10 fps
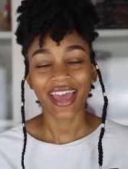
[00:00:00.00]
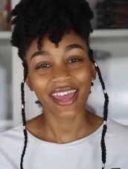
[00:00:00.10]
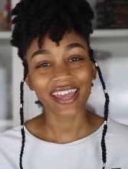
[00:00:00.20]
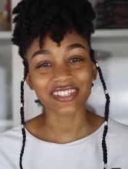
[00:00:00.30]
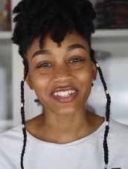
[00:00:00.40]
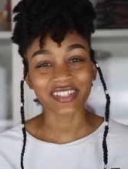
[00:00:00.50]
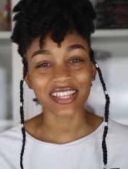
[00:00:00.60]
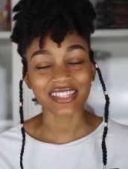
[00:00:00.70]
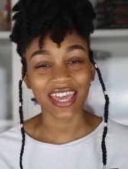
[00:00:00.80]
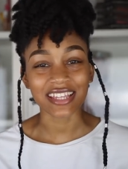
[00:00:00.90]
Hey Angels,
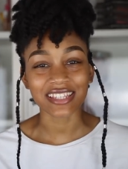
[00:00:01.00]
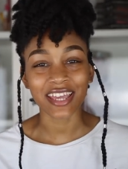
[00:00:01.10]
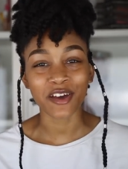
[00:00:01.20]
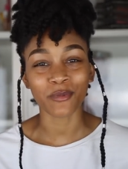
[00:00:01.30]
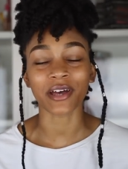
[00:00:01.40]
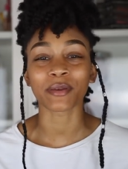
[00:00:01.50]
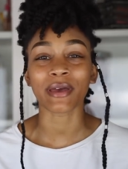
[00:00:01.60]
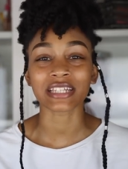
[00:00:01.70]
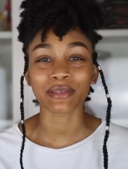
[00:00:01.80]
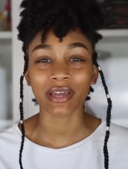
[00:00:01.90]
it's Casey and welcome
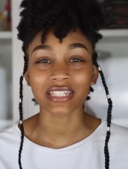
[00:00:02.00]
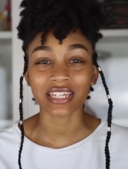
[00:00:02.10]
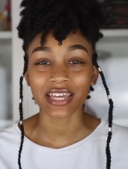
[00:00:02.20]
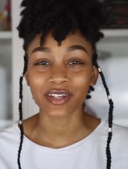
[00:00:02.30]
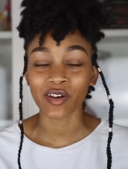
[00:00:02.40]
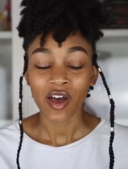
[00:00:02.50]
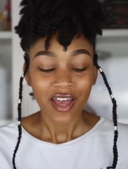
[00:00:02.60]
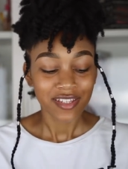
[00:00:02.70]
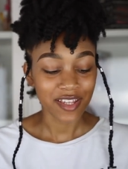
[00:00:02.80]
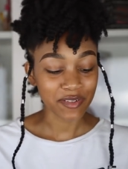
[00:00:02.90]
back to my channel.
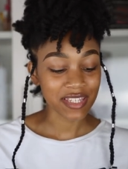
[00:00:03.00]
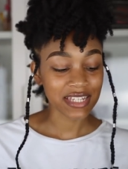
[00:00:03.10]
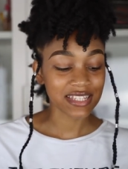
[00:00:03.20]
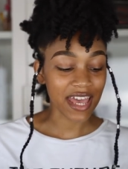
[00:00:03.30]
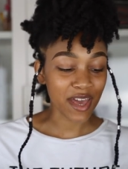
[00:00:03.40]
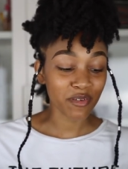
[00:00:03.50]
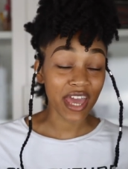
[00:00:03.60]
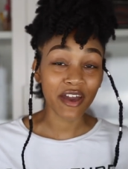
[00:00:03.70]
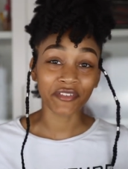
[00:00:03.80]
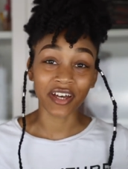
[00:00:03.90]
So today we
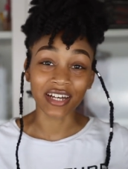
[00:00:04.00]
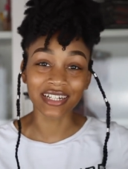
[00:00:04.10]
have a